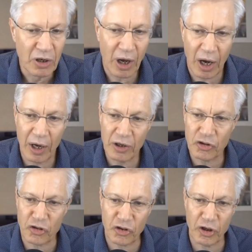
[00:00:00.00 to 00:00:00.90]
Uh,
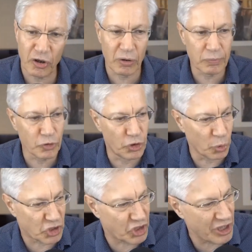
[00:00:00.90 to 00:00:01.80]
she'll do
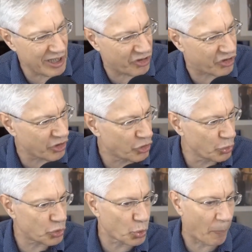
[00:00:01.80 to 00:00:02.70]
what she needs to
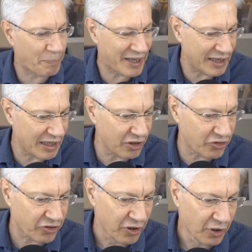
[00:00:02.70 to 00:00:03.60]
do to
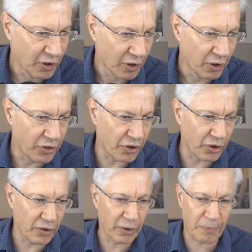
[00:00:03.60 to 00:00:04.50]
appease
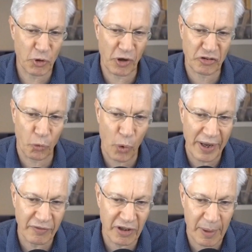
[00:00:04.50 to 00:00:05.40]
the, the progressive wing
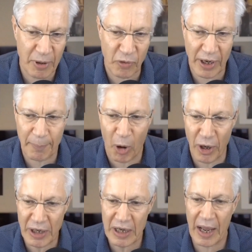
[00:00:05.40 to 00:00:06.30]
of the Democratic
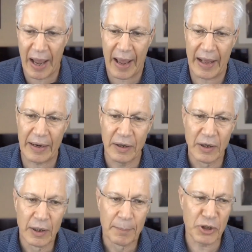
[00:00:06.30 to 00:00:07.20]
Party, and
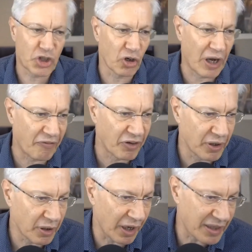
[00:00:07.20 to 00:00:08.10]
but she'll
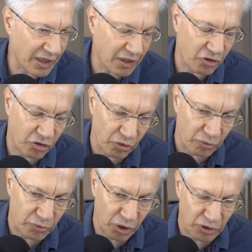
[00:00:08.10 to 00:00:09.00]
govern. I think she'll
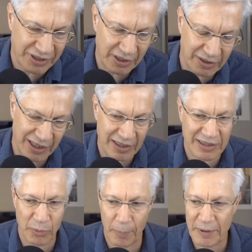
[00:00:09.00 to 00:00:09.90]
her
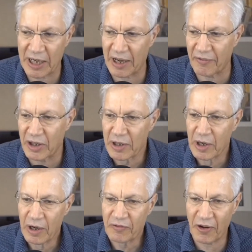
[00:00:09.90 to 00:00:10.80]
tendency will be to govern
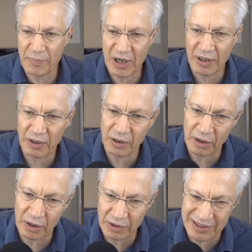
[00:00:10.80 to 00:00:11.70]
from the
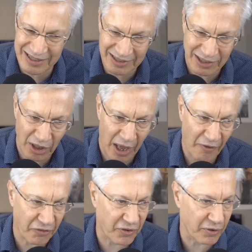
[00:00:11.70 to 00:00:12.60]
uh, center
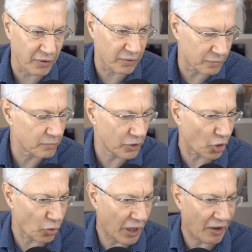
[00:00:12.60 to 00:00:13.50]
left, uh, you
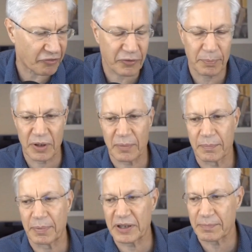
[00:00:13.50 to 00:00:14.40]
know, left,
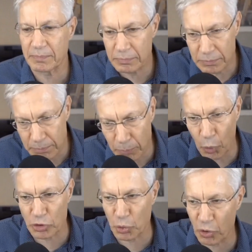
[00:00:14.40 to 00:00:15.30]
but but
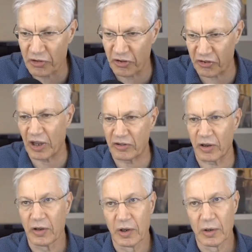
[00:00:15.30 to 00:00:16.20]
more towards the center.
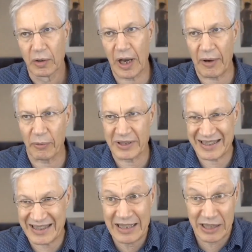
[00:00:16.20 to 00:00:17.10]
Now the
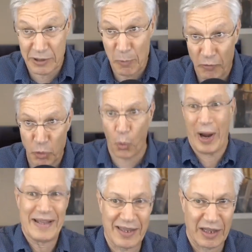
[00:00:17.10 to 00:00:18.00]
center's moved
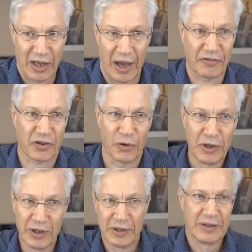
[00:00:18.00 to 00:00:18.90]
way to the left, so
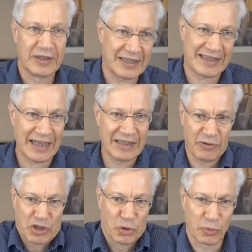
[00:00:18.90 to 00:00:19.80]
the center there
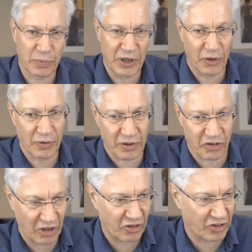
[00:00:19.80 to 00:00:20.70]
is no, you know, the
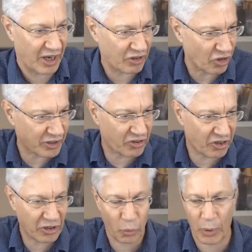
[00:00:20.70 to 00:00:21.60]
center today is not the
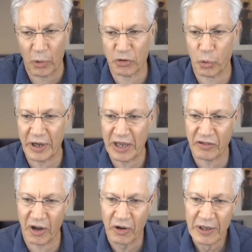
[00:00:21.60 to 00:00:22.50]
center where it was 20 years
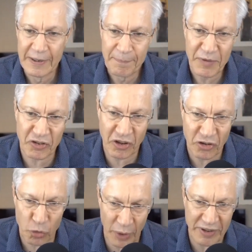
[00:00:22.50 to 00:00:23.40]
ago. The
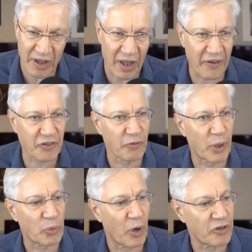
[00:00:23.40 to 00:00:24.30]
center's way to the left of where
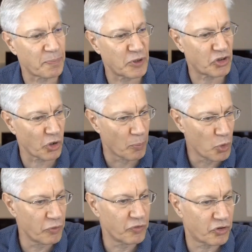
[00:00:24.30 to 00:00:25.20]
it was, but she'll
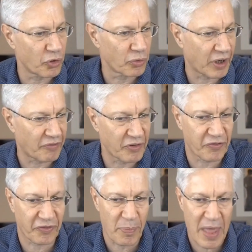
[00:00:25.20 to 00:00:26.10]
move, she'll govern
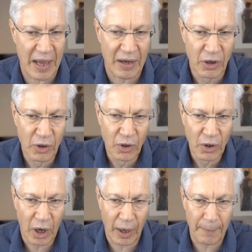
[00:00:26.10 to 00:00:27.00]
from there
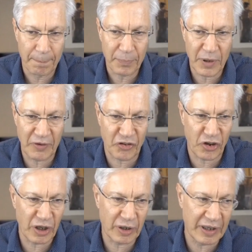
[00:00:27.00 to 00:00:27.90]
um, if
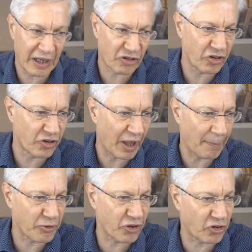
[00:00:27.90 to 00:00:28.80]
she gets into that
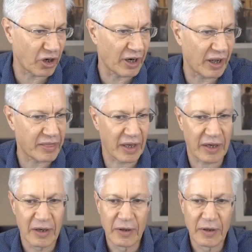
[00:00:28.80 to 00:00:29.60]
position, and I think